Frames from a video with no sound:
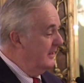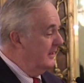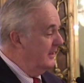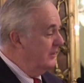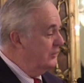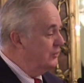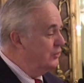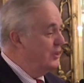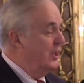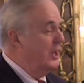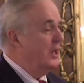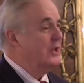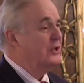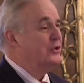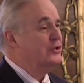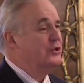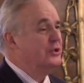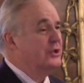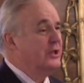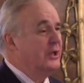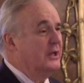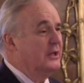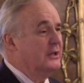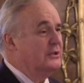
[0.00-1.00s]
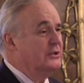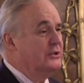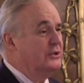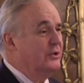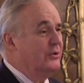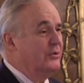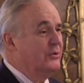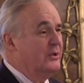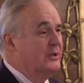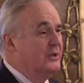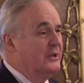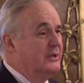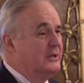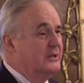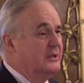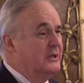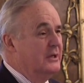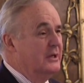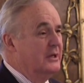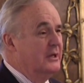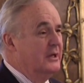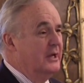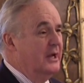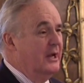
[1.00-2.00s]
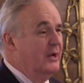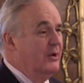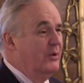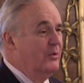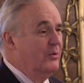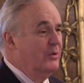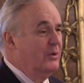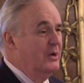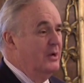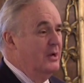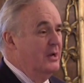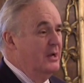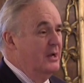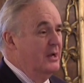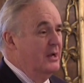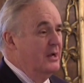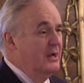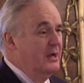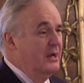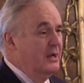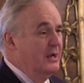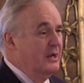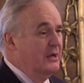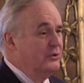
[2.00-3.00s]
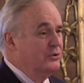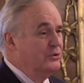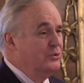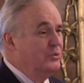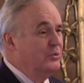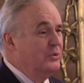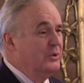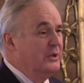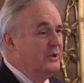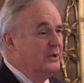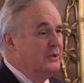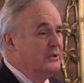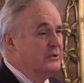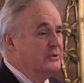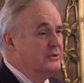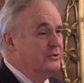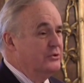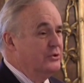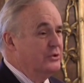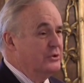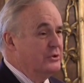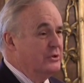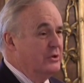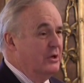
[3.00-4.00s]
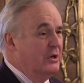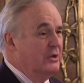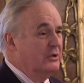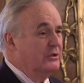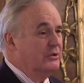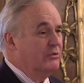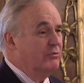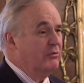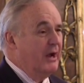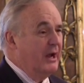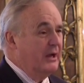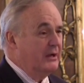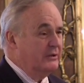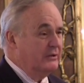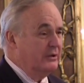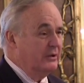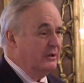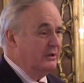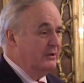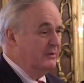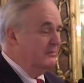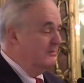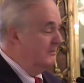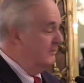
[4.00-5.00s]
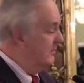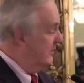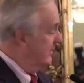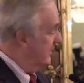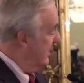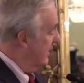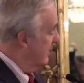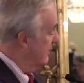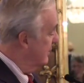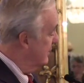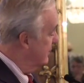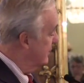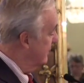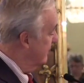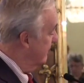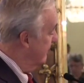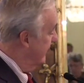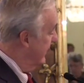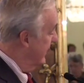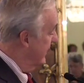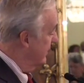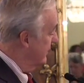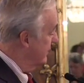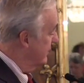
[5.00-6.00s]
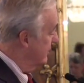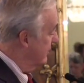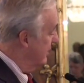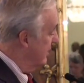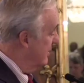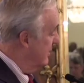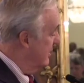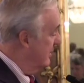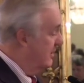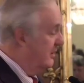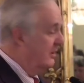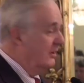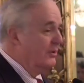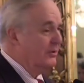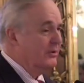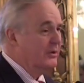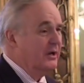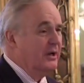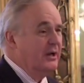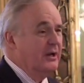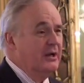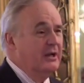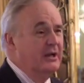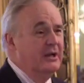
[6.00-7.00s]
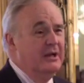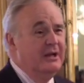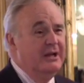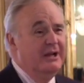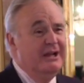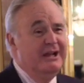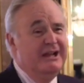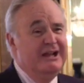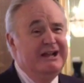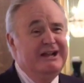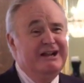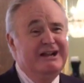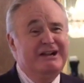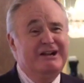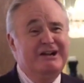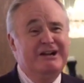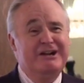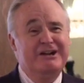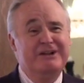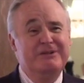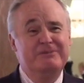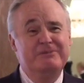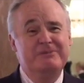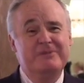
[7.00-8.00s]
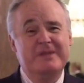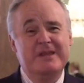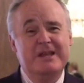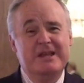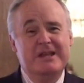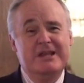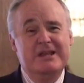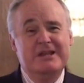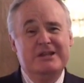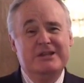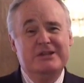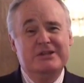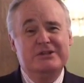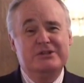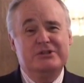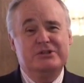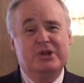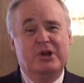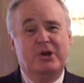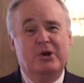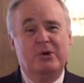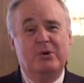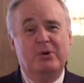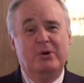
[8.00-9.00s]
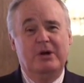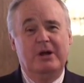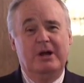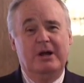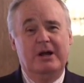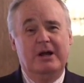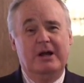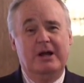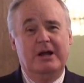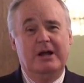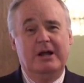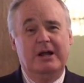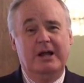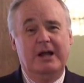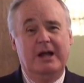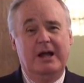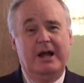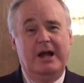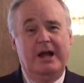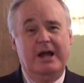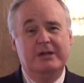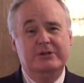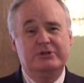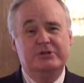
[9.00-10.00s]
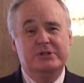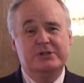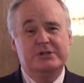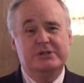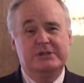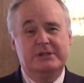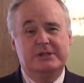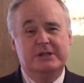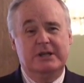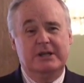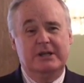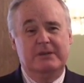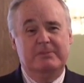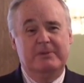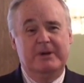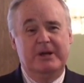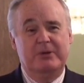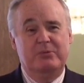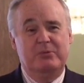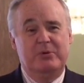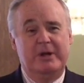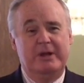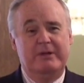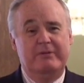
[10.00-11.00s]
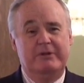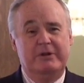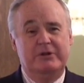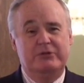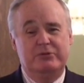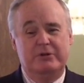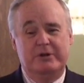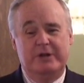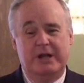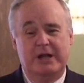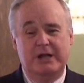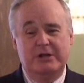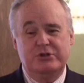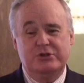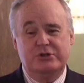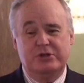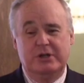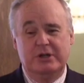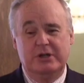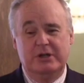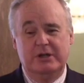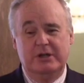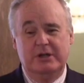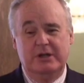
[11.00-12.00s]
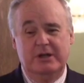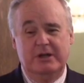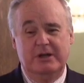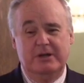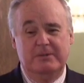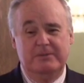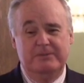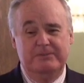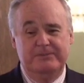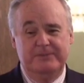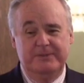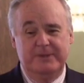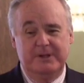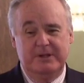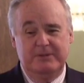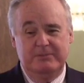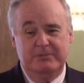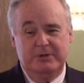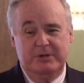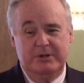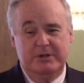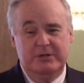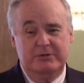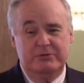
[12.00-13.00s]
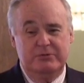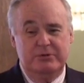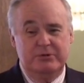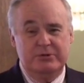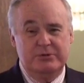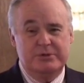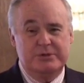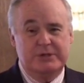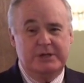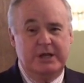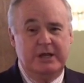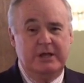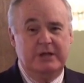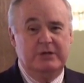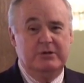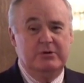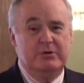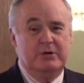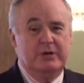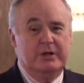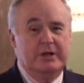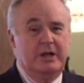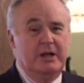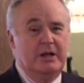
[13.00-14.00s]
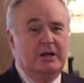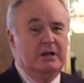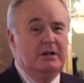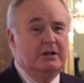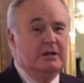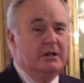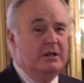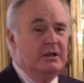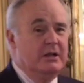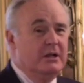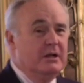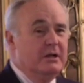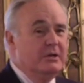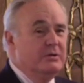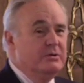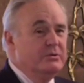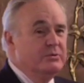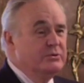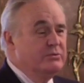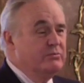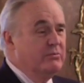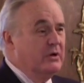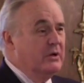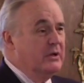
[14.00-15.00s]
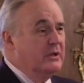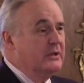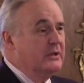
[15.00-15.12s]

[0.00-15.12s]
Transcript: changed things so that now Julian is just called director, but that'll suffice, right? Okay. All right. So I just, by way of introduction, I'm going to introduce Kate Nordahl, who's running